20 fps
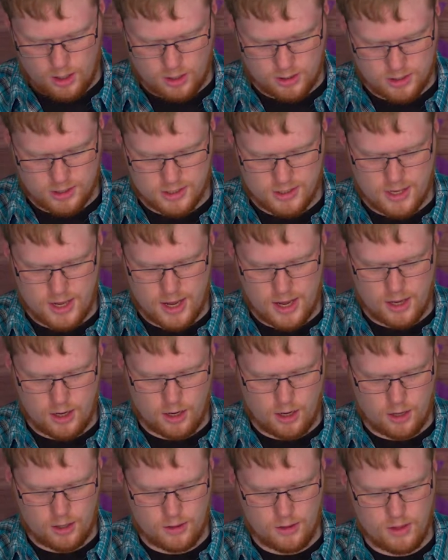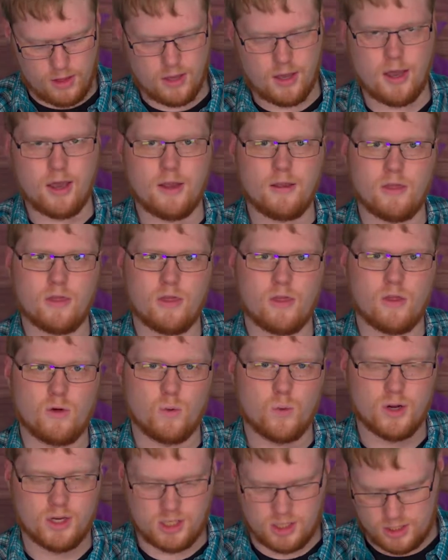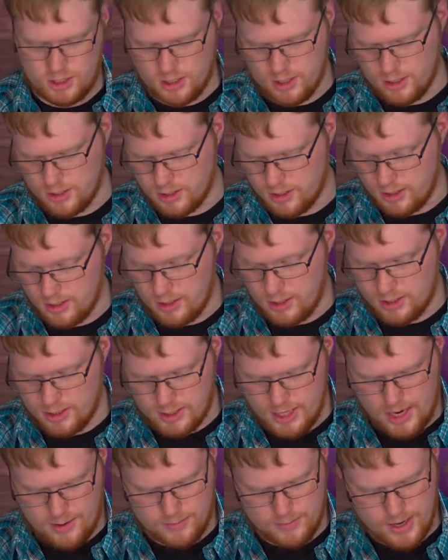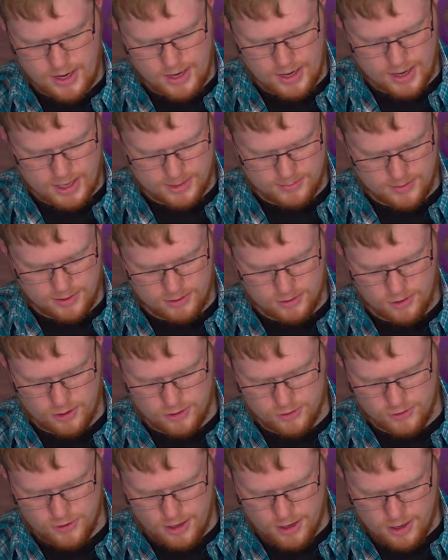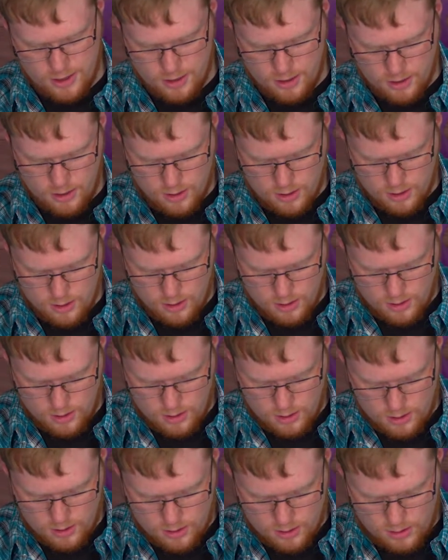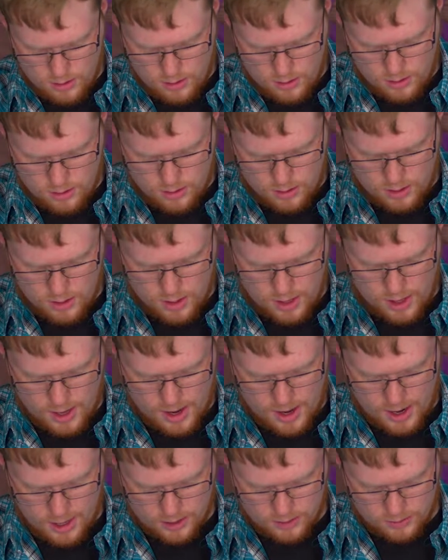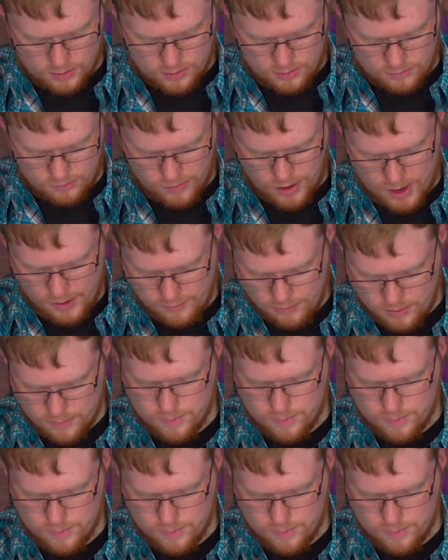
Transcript: today on the 8th, which is the same date as Metroid Dread. And right off the